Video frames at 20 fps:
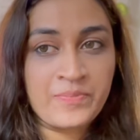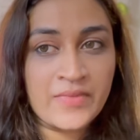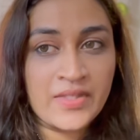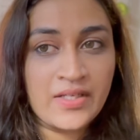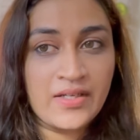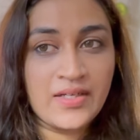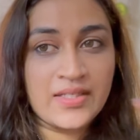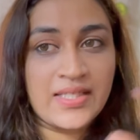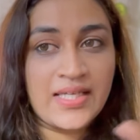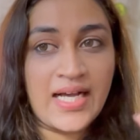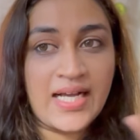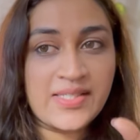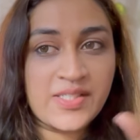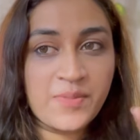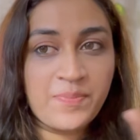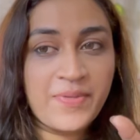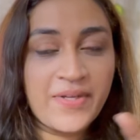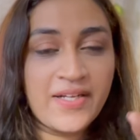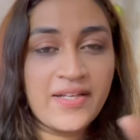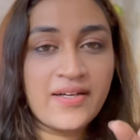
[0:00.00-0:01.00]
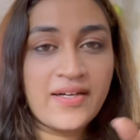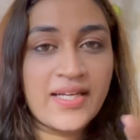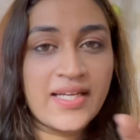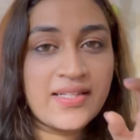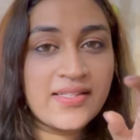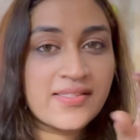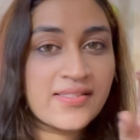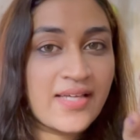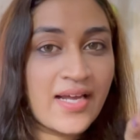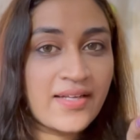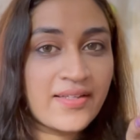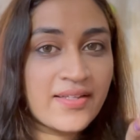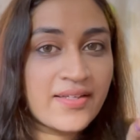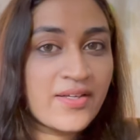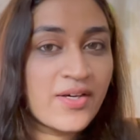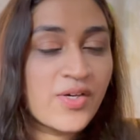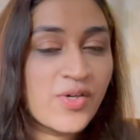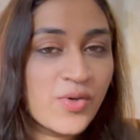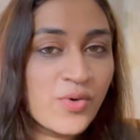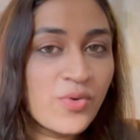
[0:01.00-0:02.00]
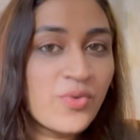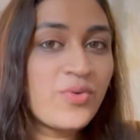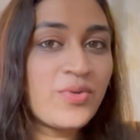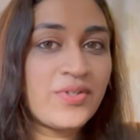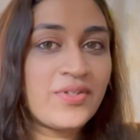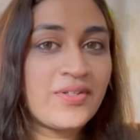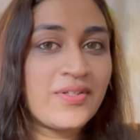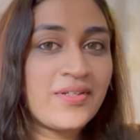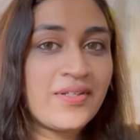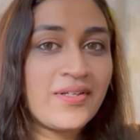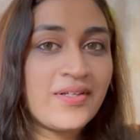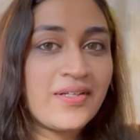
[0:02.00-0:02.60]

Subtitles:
a caterpillar inside the cocoon.